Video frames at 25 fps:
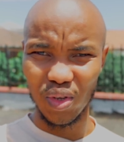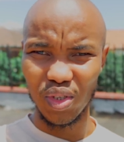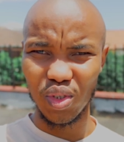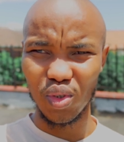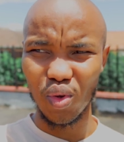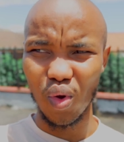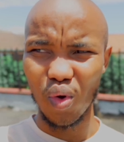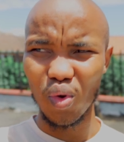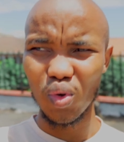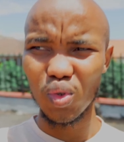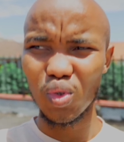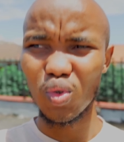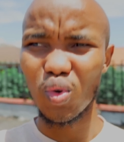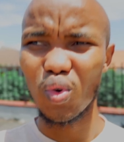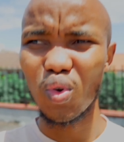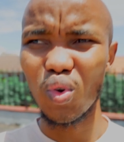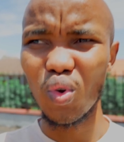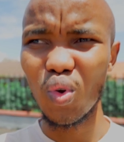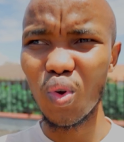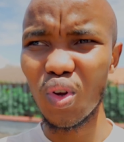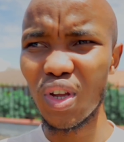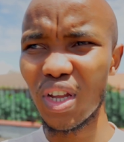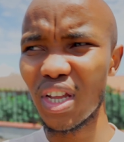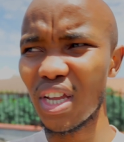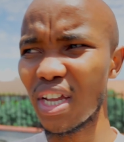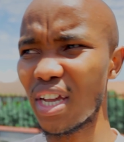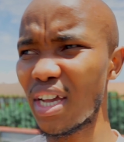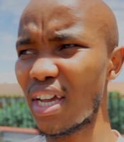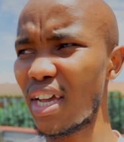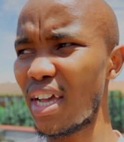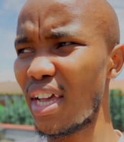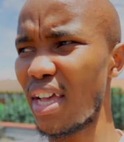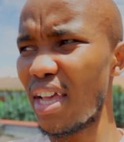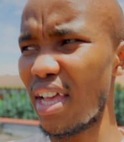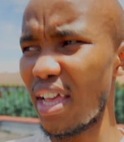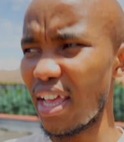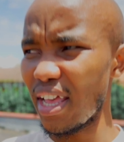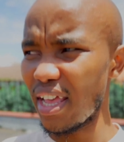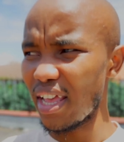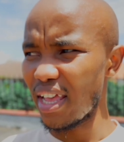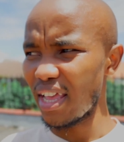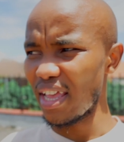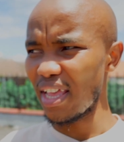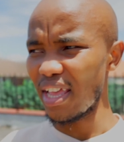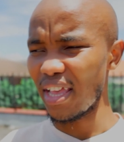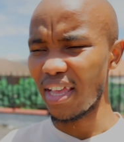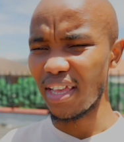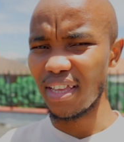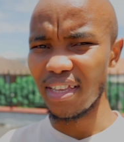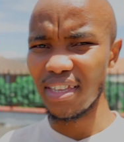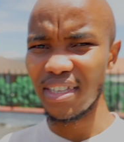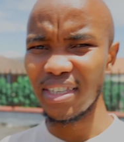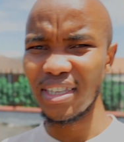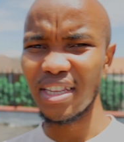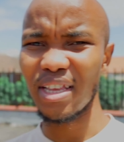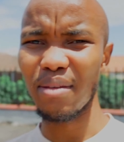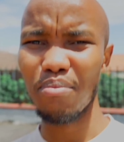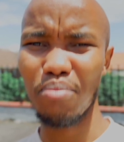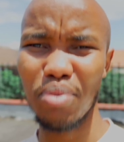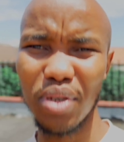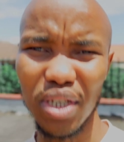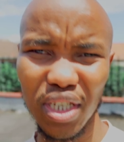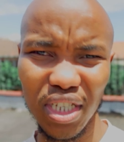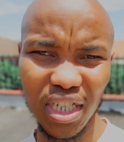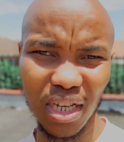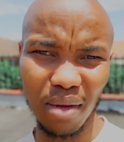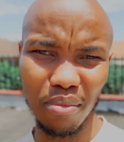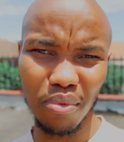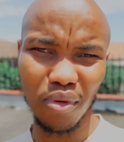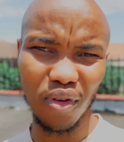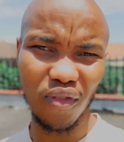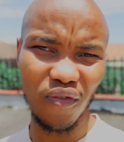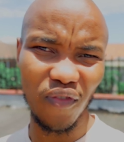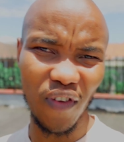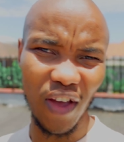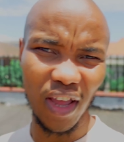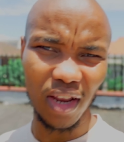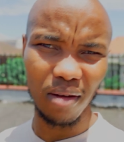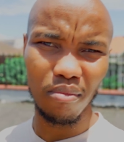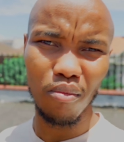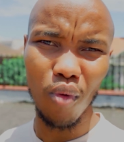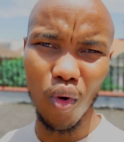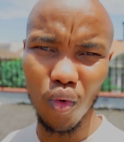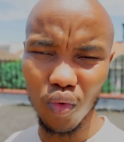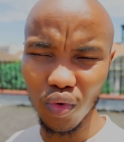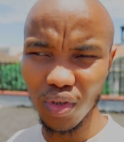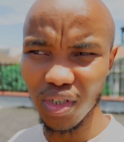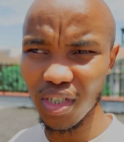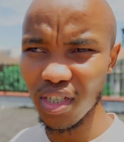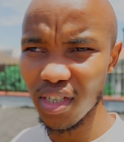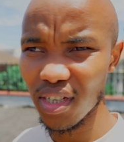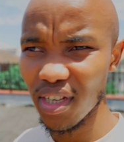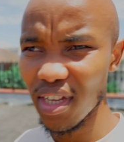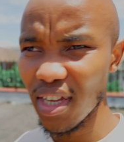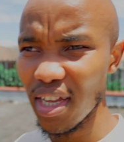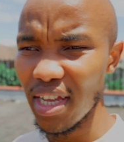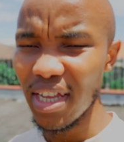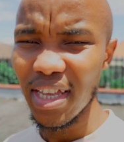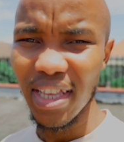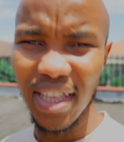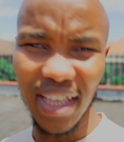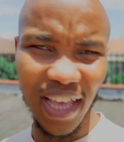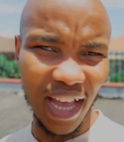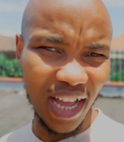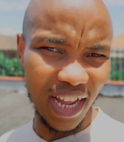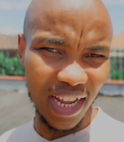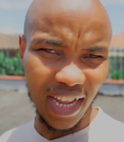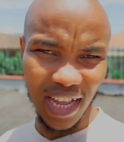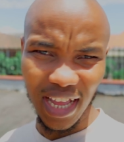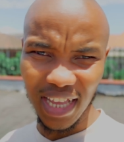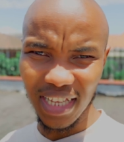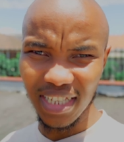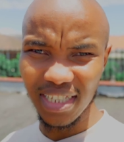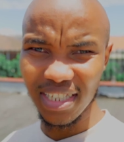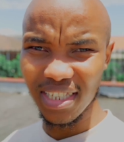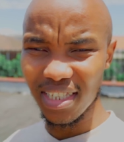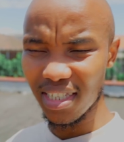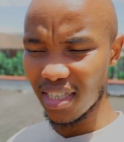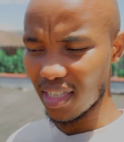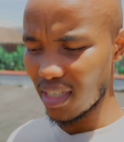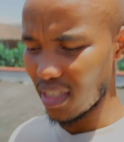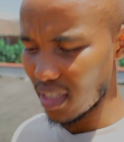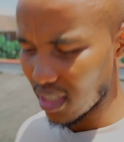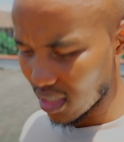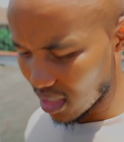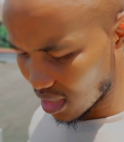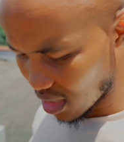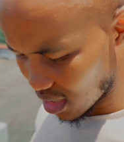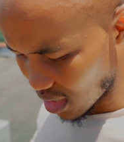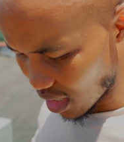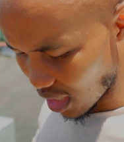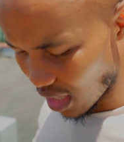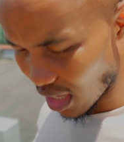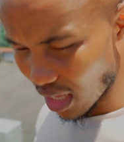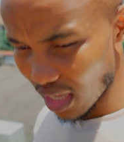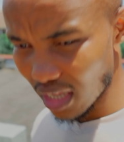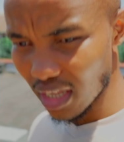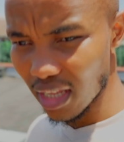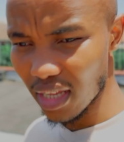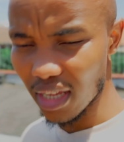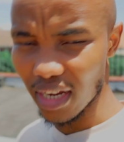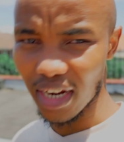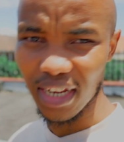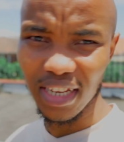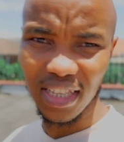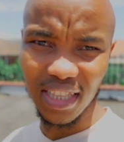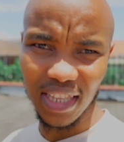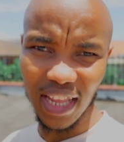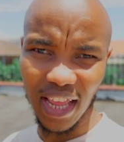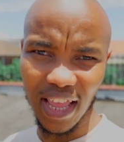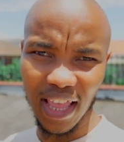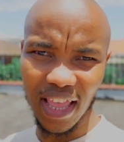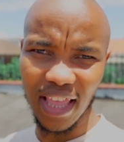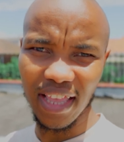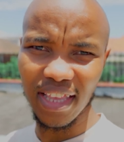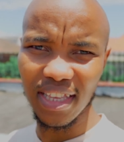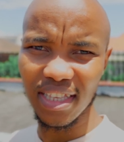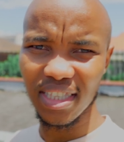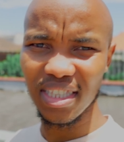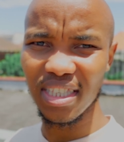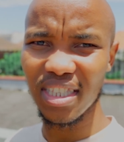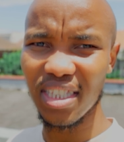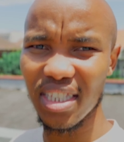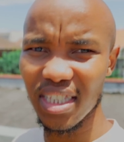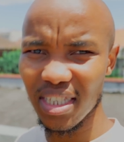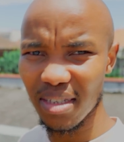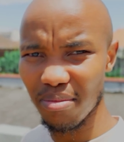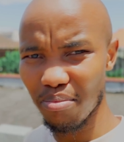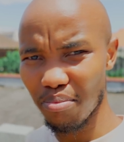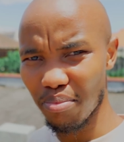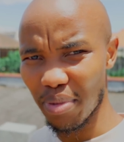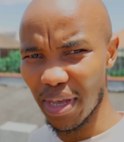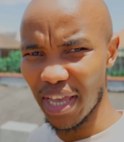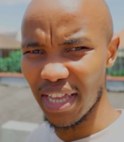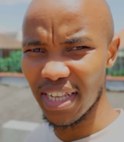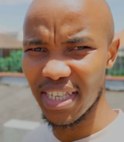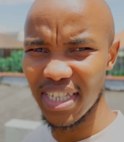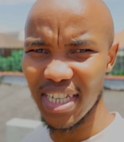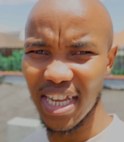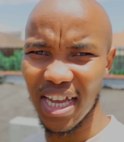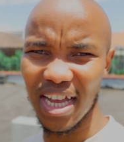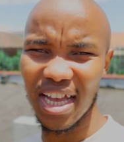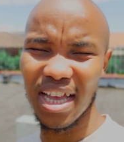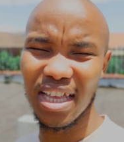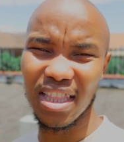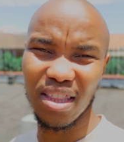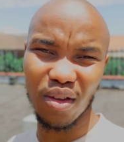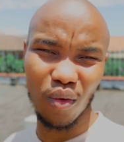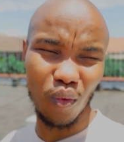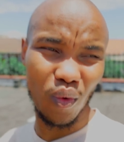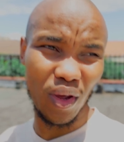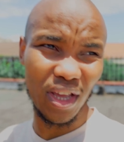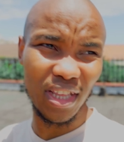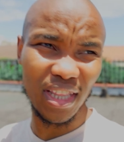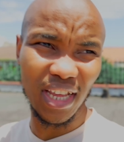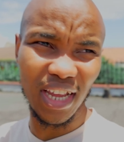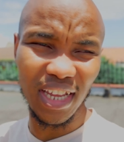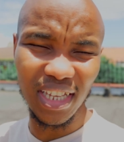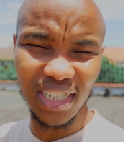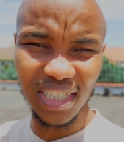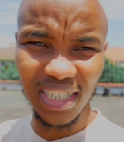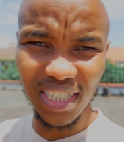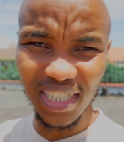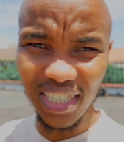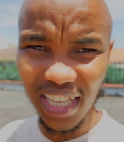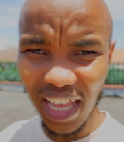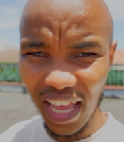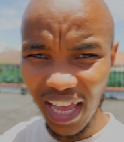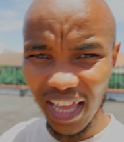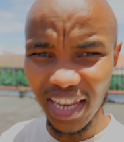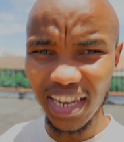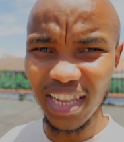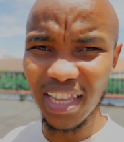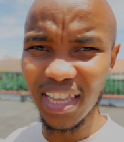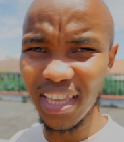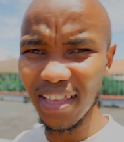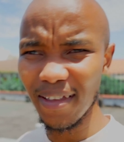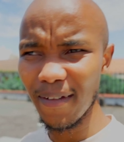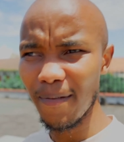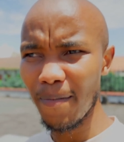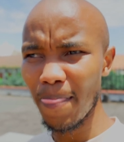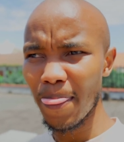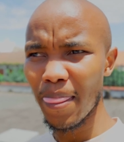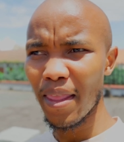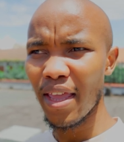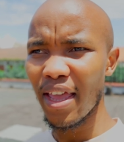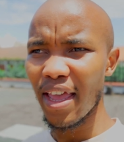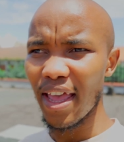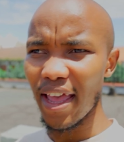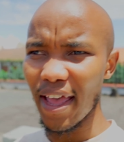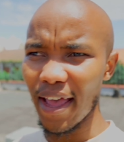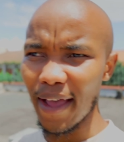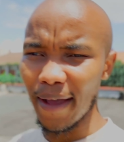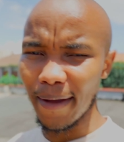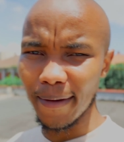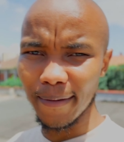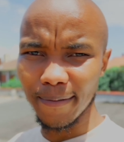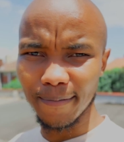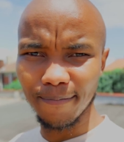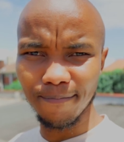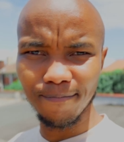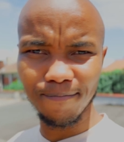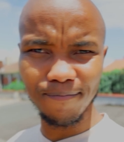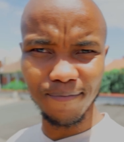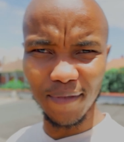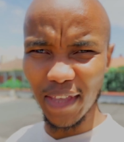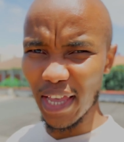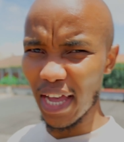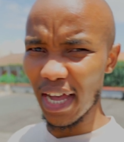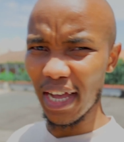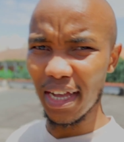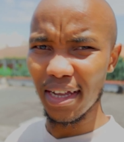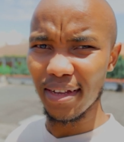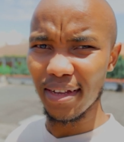is going to look in a picture profile mode. Yeah guys, it's a great day, it's better, the weather is sunny. Yeah,